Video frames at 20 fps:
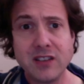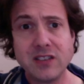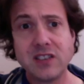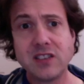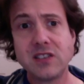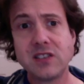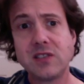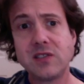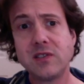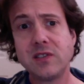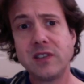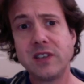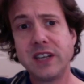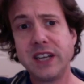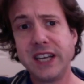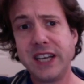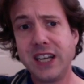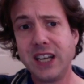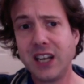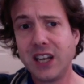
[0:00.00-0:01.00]
the
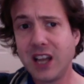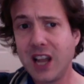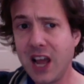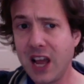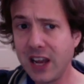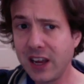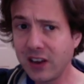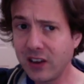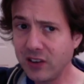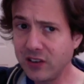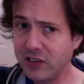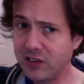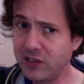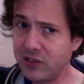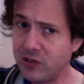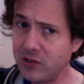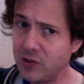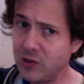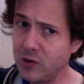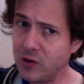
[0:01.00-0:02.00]
street like a
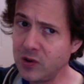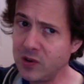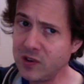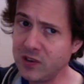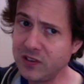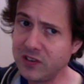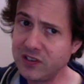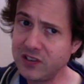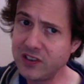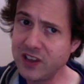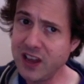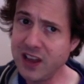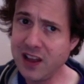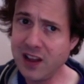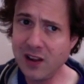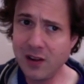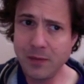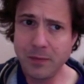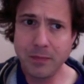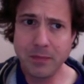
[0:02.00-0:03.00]

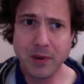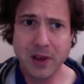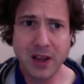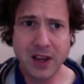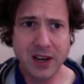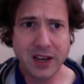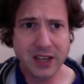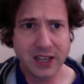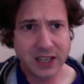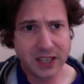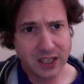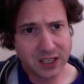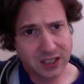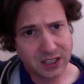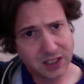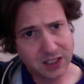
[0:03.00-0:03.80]
Duracell bunny.